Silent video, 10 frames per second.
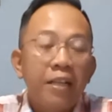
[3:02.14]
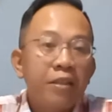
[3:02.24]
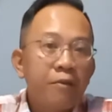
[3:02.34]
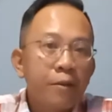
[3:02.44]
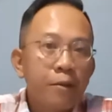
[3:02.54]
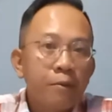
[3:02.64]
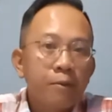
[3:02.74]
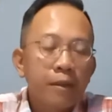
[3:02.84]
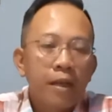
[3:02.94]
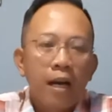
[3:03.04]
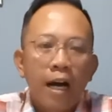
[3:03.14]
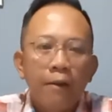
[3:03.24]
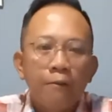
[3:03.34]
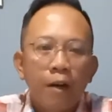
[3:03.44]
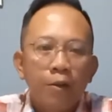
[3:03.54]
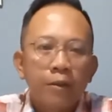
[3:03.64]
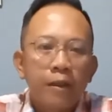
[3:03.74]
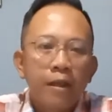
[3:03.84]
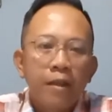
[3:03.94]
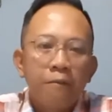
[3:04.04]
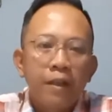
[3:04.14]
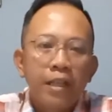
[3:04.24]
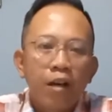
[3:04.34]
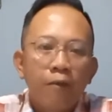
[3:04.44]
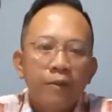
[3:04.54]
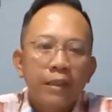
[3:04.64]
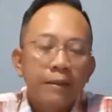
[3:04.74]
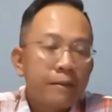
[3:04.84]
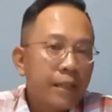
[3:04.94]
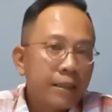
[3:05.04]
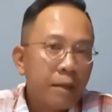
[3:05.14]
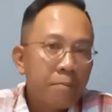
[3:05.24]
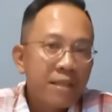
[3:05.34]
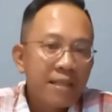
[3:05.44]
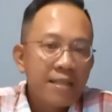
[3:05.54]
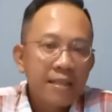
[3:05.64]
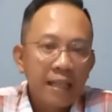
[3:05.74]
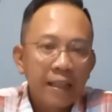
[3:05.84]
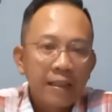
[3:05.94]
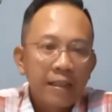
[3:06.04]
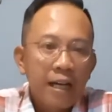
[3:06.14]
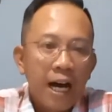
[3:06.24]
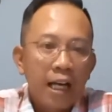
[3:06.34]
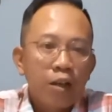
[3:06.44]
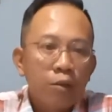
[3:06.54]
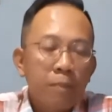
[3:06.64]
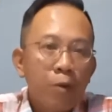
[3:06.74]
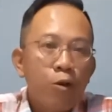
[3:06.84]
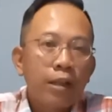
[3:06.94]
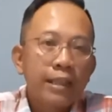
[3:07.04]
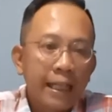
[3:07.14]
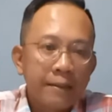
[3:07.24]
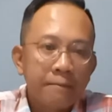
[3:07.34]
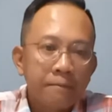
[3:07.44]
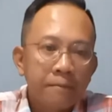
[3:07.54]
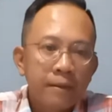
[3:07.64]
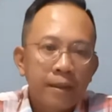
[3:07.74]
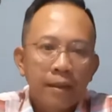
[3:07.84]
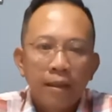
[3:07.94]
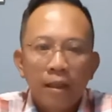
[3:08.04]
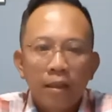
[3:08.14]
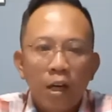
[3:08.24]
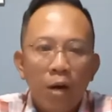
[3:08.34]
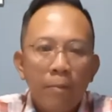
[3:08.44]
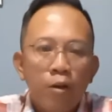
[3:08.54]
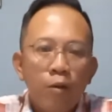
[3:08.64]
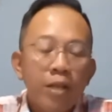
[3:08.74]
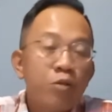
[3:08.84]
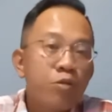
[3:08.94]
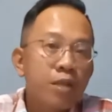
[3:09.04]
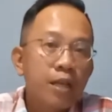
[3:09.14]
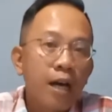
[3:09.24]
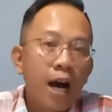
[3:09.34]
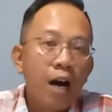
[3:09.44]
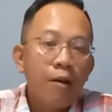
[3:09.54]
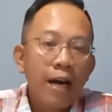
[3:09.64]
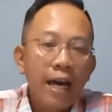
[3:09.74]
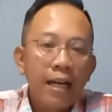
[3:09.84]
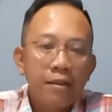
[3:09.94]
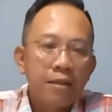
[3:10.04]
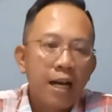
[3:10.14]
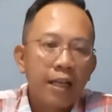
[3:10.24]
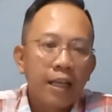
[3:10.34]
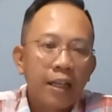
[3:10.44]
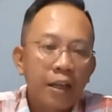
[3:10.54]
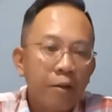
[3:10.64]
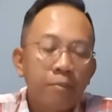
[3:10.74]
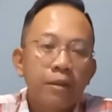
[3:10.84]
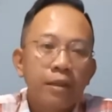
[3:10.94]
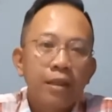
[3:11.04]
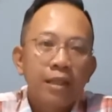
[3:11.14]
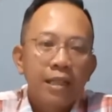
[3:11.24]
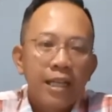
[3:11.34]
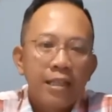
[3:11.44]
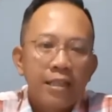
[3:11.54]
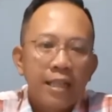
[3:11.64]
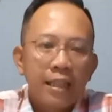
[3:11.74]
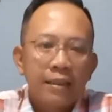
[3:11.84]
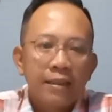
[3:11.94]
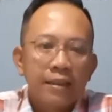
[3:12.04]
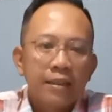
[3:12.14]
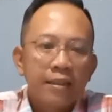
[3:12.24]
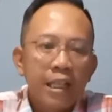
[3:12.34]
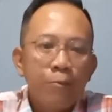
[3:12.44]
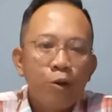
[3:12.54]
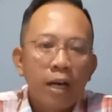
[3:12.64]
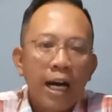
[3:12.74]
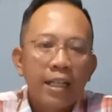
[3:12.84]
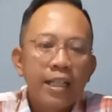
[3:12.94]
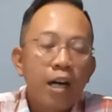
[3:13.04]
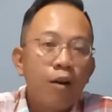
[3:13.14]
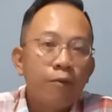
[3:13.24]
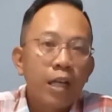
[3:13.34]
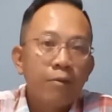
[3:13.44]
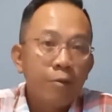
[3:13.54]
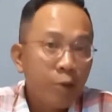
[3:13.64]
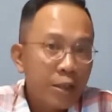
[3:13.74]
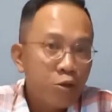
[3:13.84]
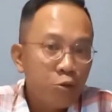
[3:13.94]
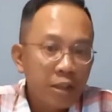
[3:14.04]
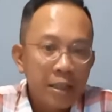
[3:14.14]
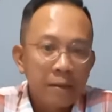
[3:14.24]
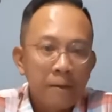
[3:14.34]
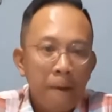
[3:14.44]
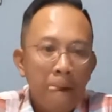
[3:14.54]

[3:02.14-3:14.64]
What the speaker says: an interview, I found very often that a person said, I got my work done. Now I'm going to see how else I can help. It's that teamwork idea of everyone shooting